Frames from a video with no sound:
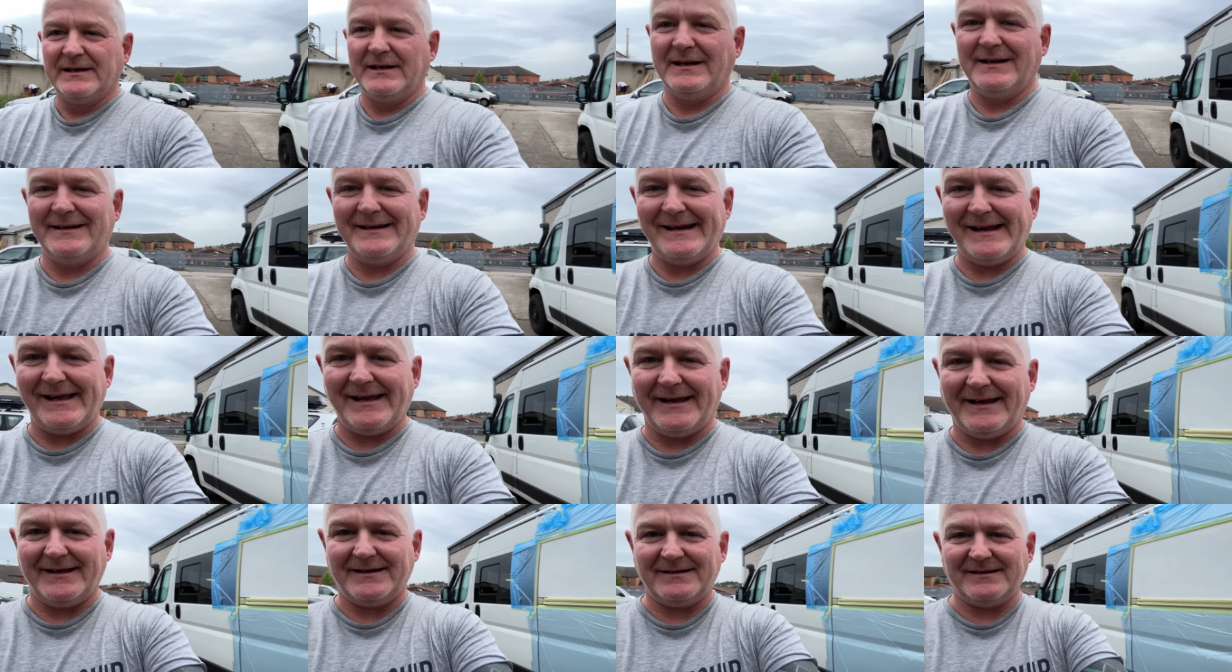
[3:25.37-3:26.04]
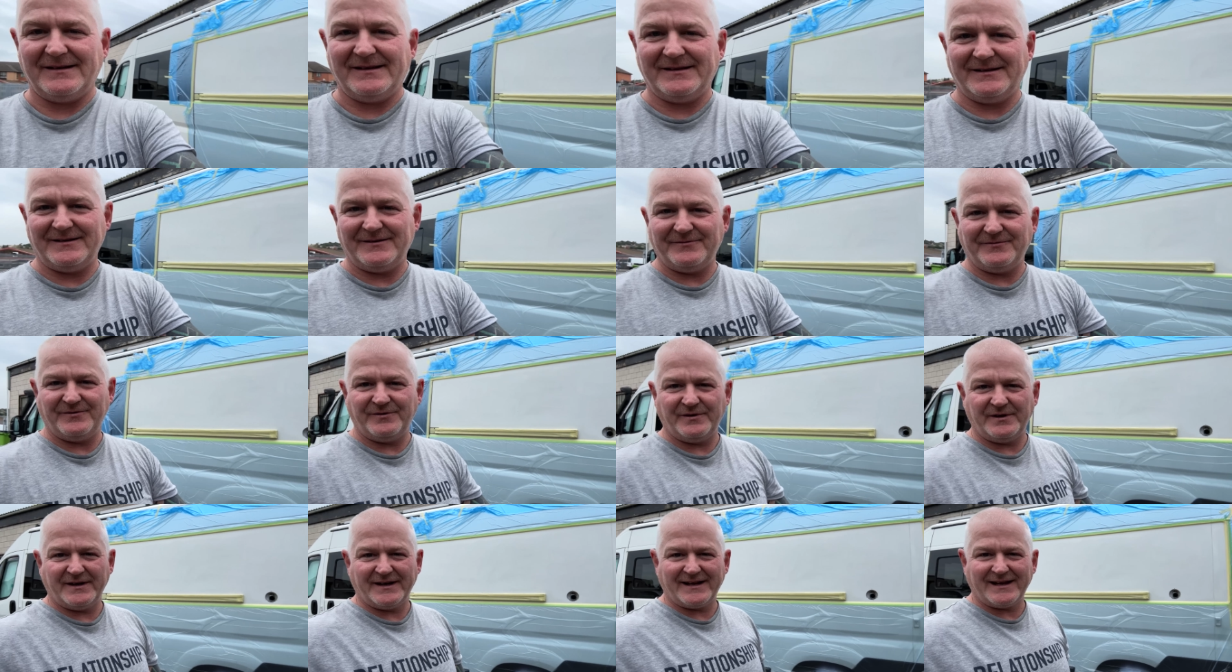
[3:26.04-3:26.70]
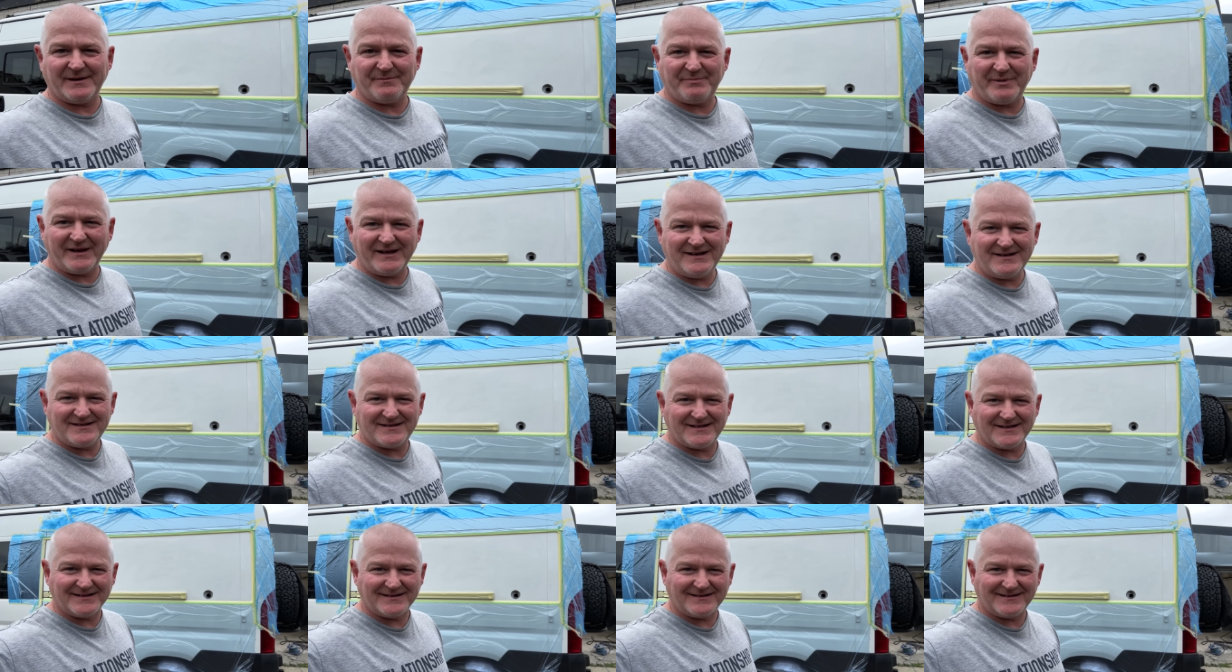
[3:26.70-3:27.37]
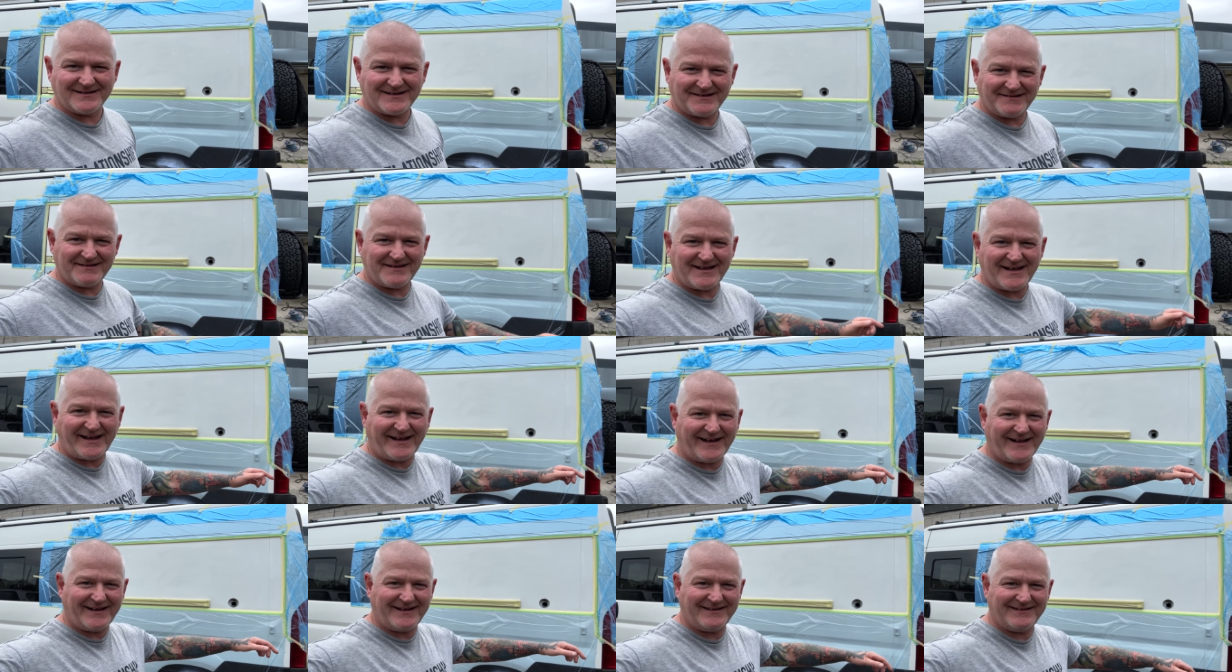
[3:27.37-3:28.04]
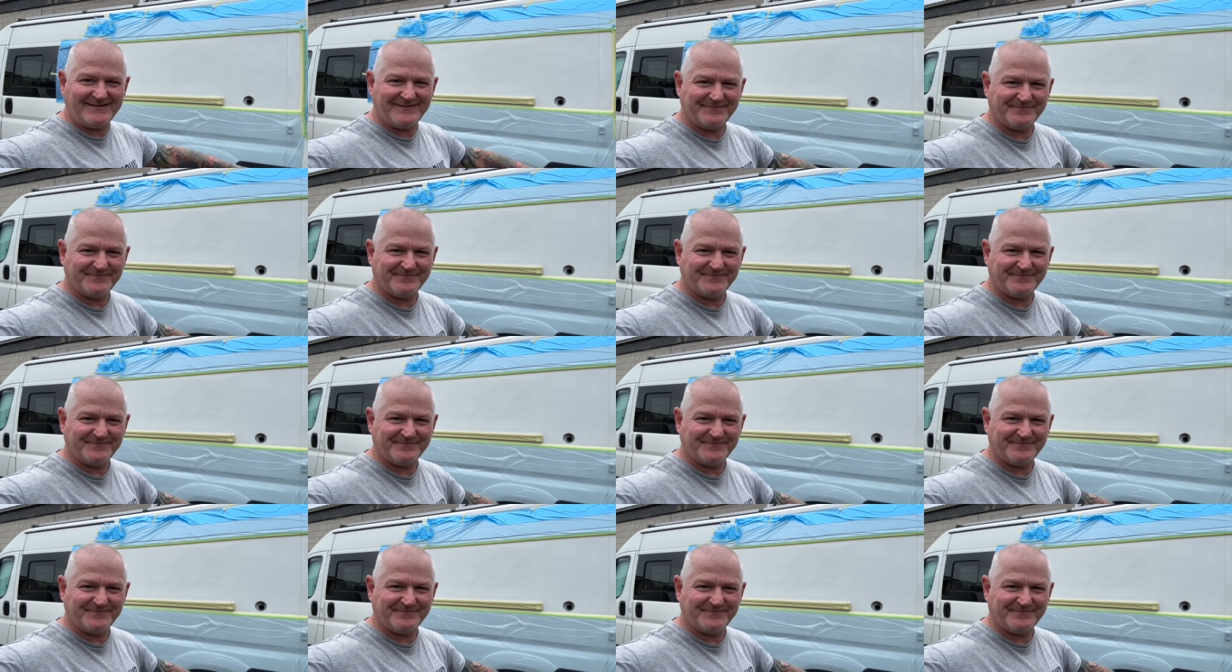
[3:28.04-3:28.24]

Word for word: and then we're gonna get painting. Look at that.